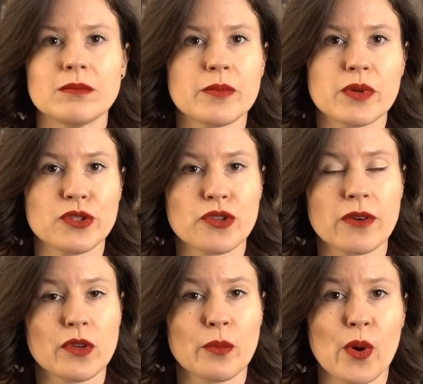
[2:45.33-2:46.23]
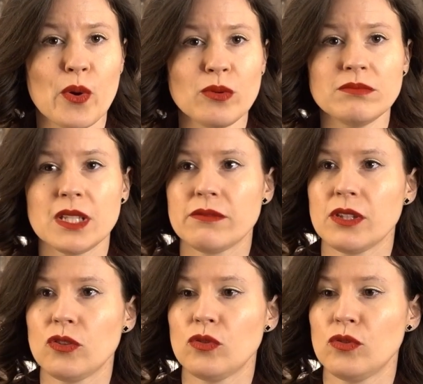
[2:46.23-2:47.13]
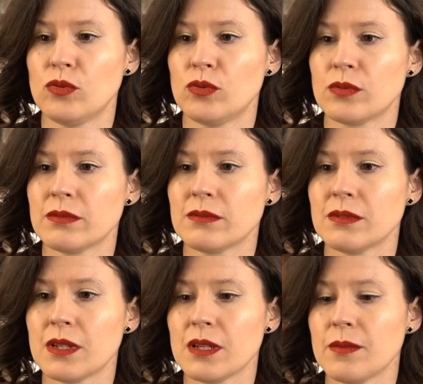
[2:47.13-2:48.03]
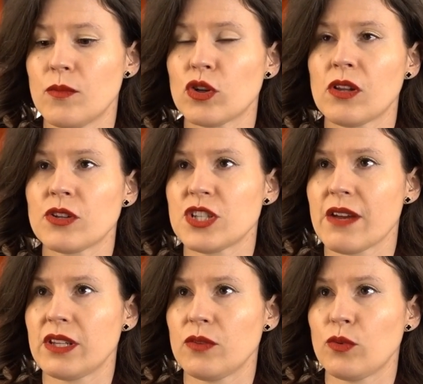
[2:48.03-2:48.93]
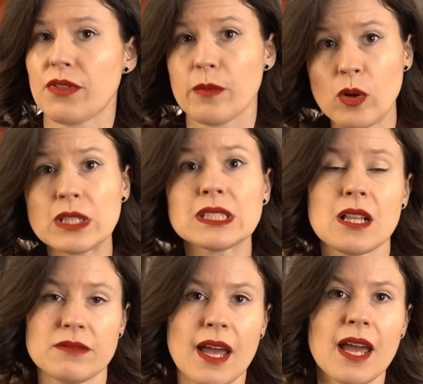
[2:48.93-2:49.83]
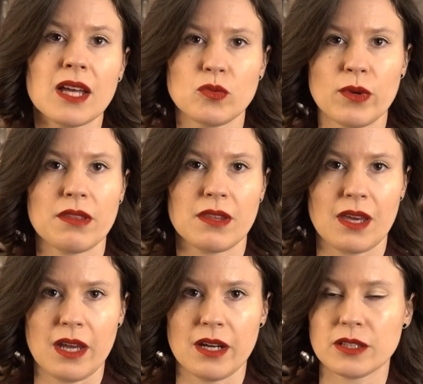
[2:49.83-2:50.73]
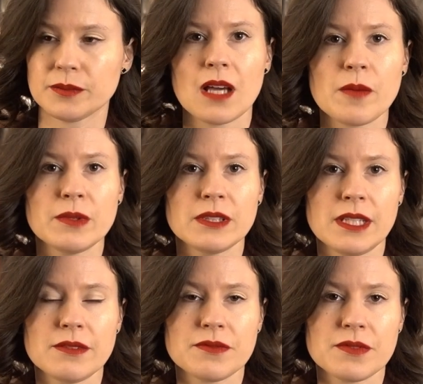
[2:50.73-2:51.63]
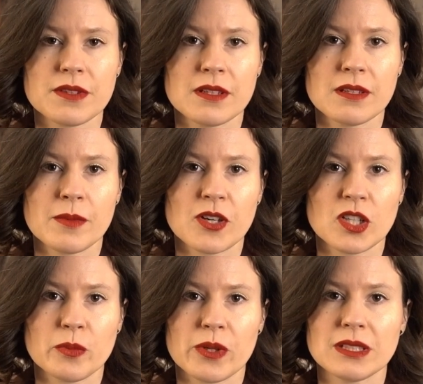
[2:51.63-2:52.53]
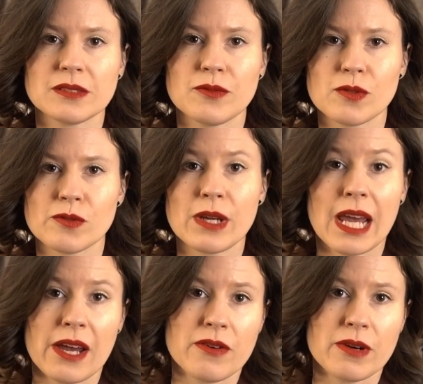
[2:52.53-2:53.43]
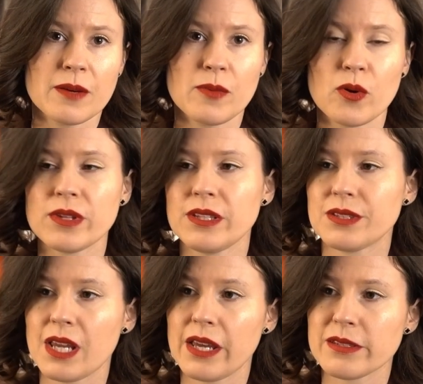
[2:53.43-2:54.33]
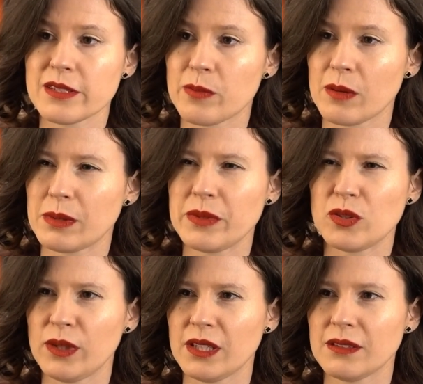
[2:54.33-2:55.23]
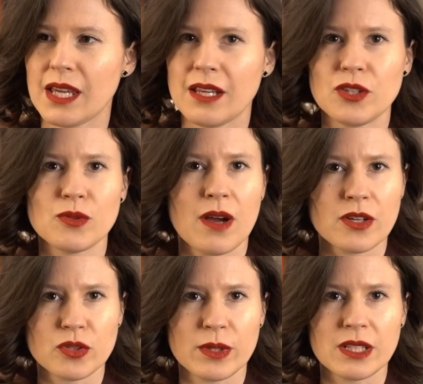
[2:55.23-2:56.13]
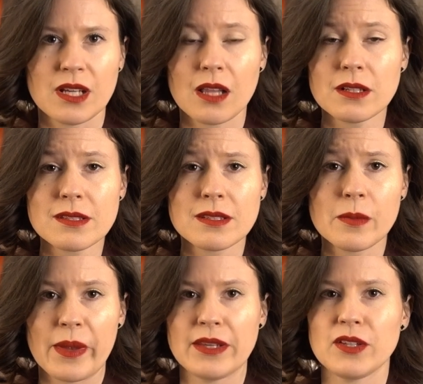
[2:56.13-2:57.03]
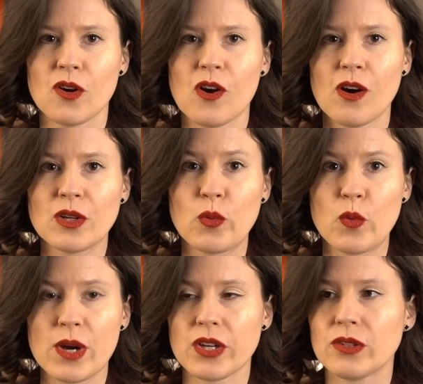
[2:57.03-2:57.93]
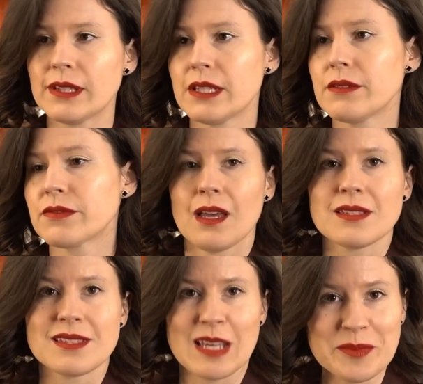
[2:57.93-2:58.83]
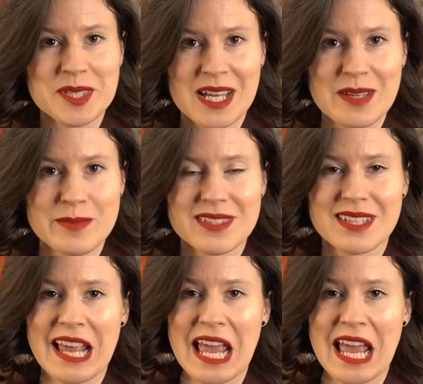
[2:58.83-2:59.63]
preserve your bow, giving you more longevity with the bow itself and with the hair. I believe the market price for rehairing a bow these days is probably between $80 to $120, depending on where you live. And sometimes